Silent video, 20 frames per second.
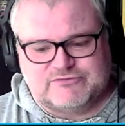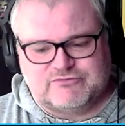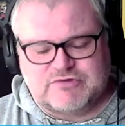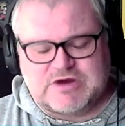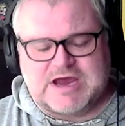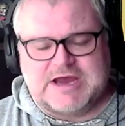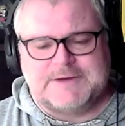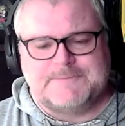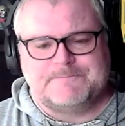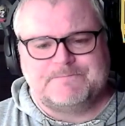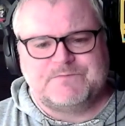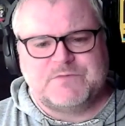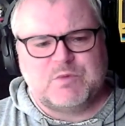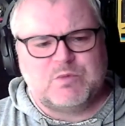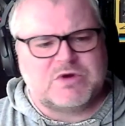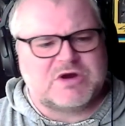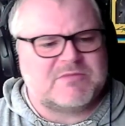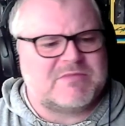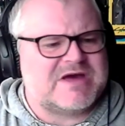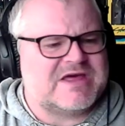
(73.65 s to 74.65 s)
Right,
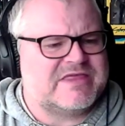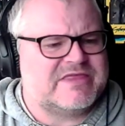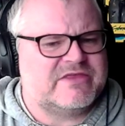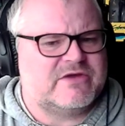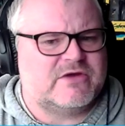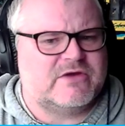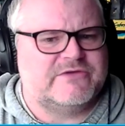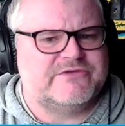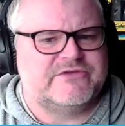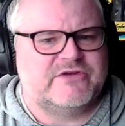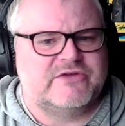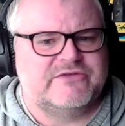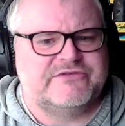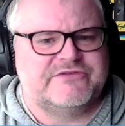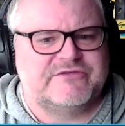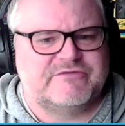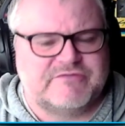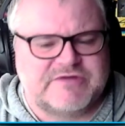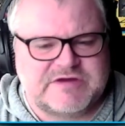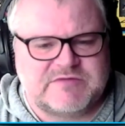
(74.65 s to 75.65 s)
what are my thoughts on
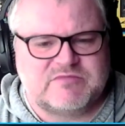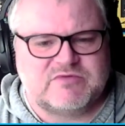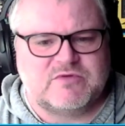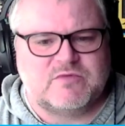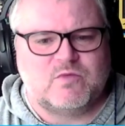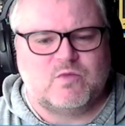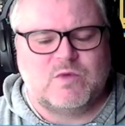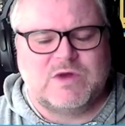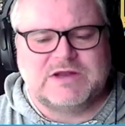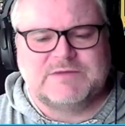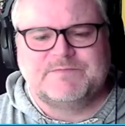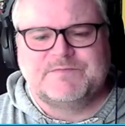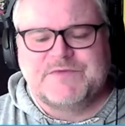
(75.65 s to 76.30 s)
Cerebrum? Well,